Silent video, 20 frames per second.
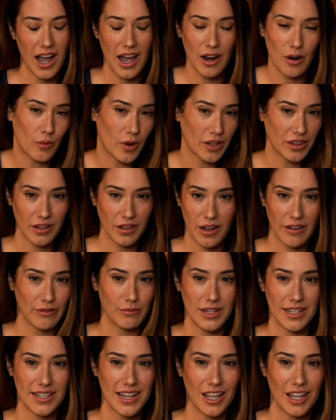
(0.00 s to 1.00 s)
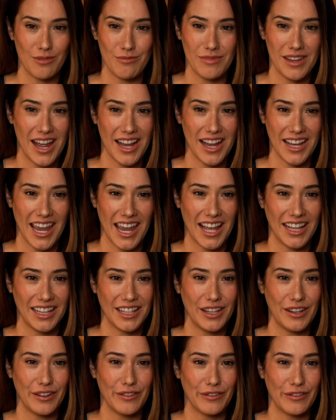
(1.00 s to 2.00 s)
I don't want the government telling me I
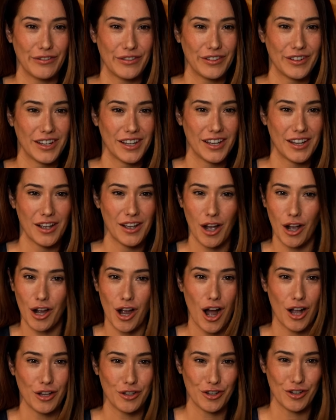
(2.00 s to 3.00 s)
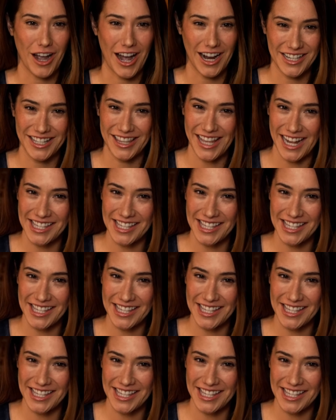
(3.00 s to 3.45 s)
can't leave a contract.